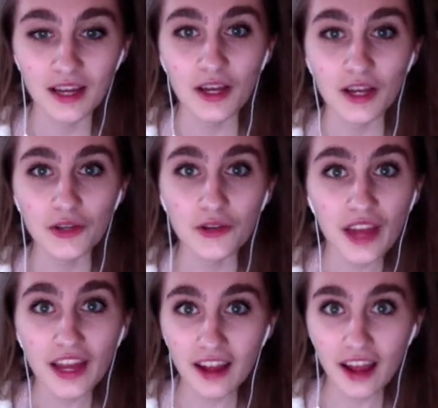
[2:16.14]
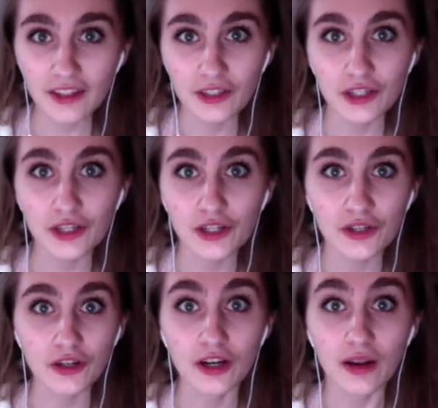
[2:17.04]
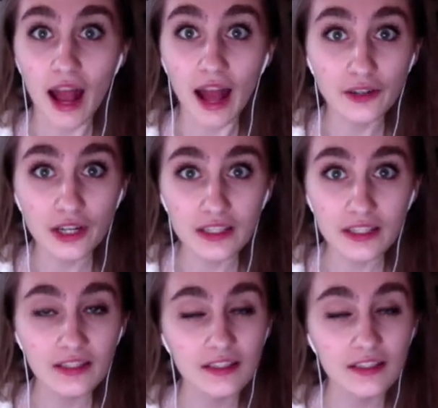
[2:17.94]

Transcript: You'll then enter your address.